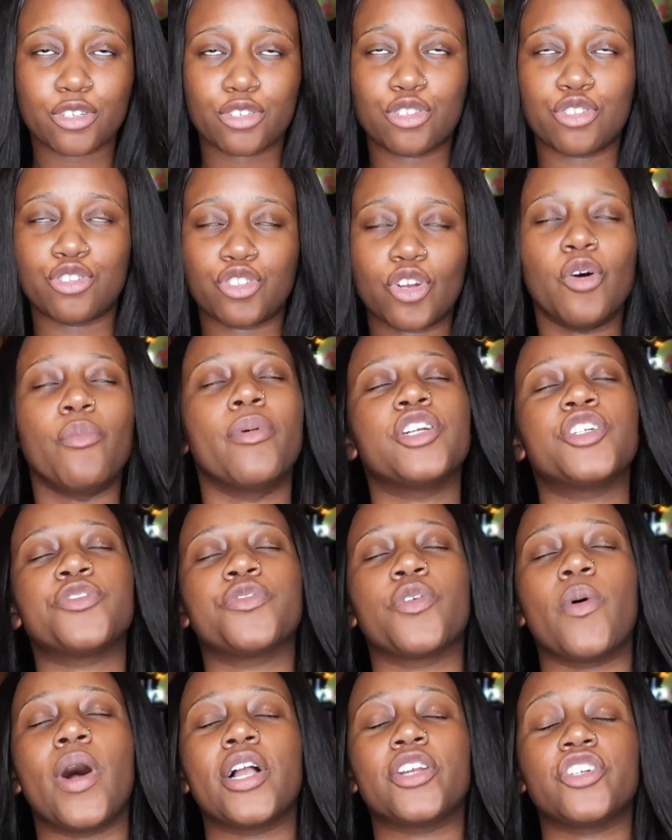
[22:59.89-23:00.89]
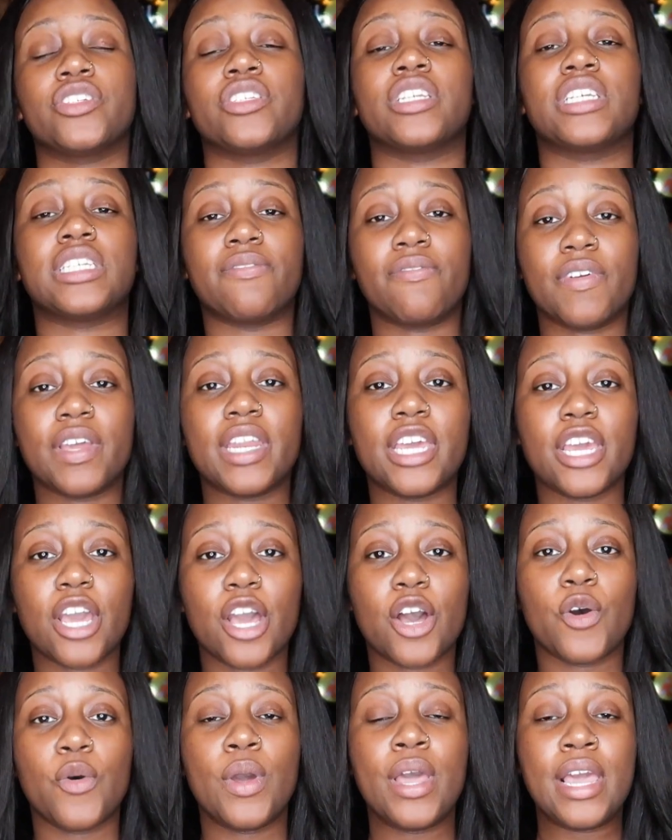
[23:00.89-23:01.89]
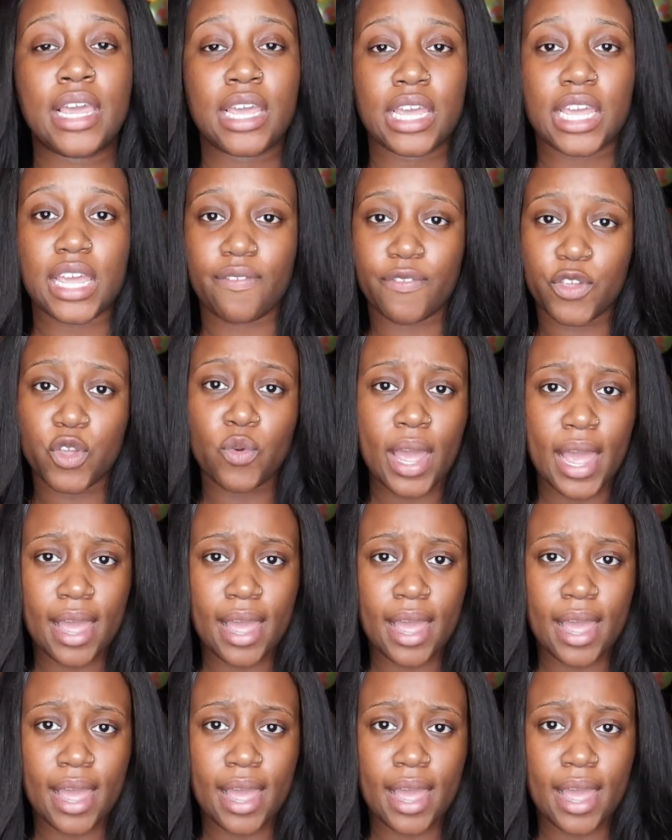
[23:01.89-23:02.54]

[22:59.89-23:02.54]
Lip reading: so much for watching this video. If you